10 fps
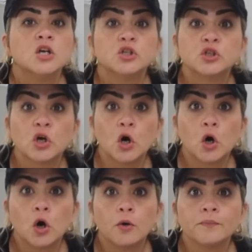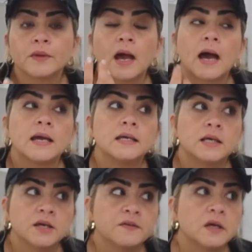So I
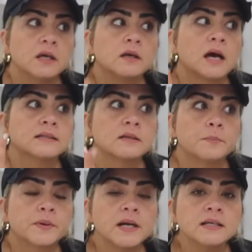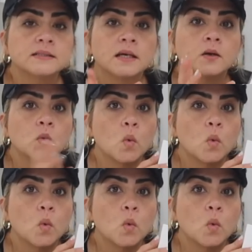give him as a present